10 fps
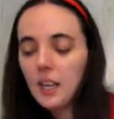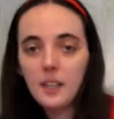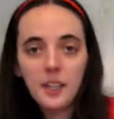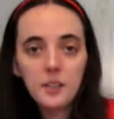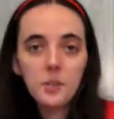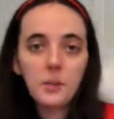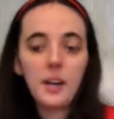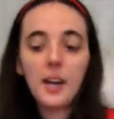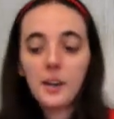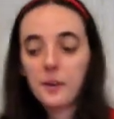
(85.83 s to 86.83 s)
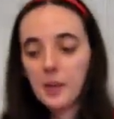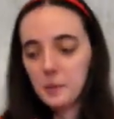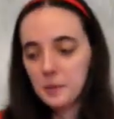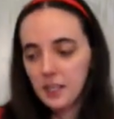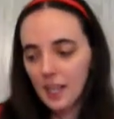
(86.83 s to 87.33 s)
An easel or a hanger
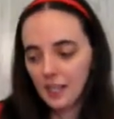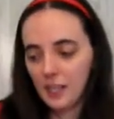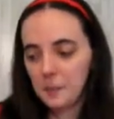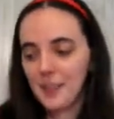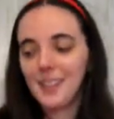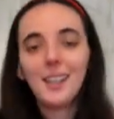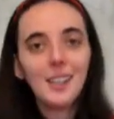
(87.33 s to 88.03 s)
helps to kind of keep it